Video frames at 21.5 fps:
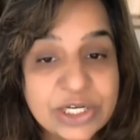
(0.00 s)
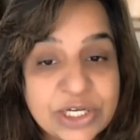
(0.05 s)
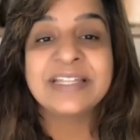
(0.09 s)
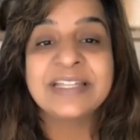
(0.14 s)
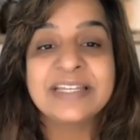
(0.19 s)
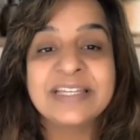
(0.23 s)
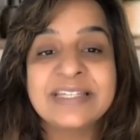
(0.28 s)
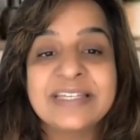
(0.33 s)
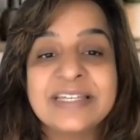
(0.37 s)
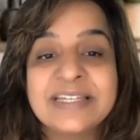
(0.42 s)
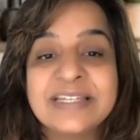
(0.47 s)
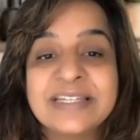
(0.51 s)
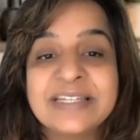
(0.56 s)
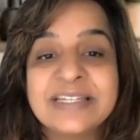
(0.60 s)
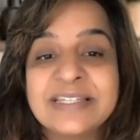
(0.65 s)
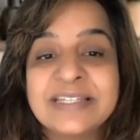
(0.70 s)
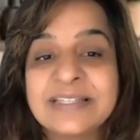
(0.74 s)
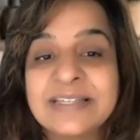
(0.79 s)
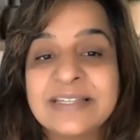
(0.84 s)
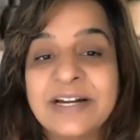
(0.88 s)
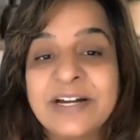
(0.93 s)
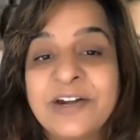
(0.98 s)
This
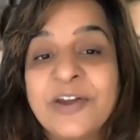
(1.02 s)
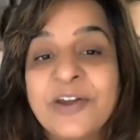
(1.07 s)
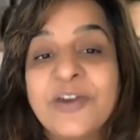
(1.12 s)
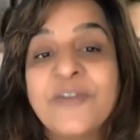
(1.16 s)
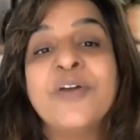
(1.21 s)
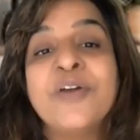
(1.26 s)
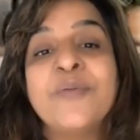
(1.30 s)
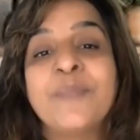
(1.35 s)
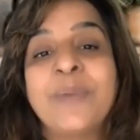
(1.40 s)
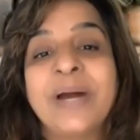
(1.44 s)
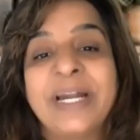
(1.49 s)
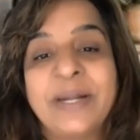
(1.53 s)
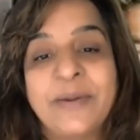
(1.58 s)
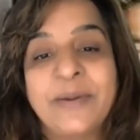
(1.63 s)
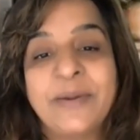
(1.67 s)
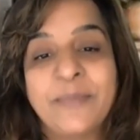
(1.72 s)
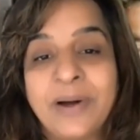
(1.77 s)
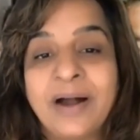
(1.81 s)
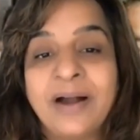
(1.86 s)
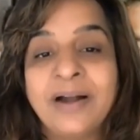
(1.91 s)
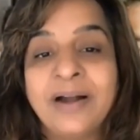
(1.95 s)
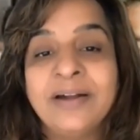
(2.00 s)
is driven by
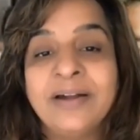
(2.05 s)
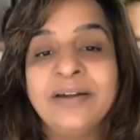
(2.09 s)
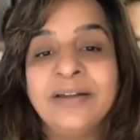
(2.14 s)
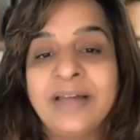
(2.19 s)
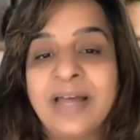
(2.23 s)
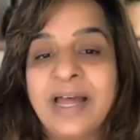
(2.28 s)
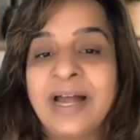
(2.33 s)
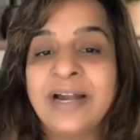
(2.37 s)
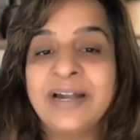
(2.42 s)
demand